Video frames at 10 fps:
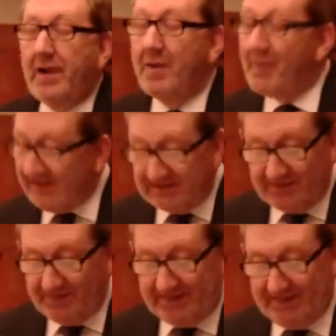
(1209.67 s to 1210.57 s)
The best
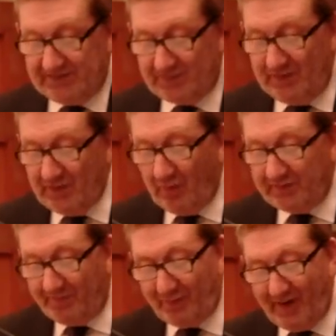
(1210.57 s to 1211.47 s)
of it is, we know
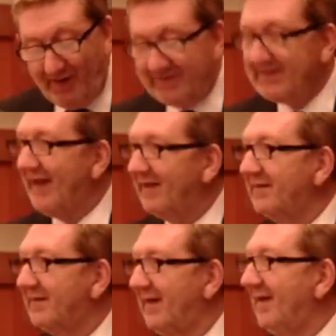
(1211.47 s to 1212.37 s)
that private health
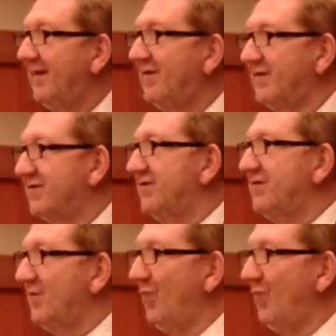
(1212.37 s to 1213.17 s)
care doesn't